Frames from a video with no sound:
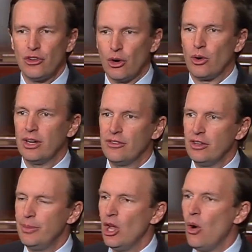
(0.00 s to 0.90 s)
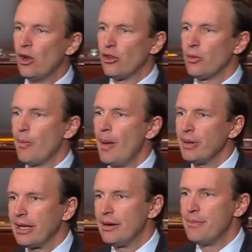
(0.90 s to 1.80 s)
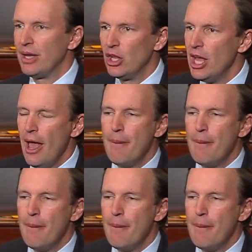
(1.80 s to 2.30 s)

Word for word: according to CBO, under the Republican bill,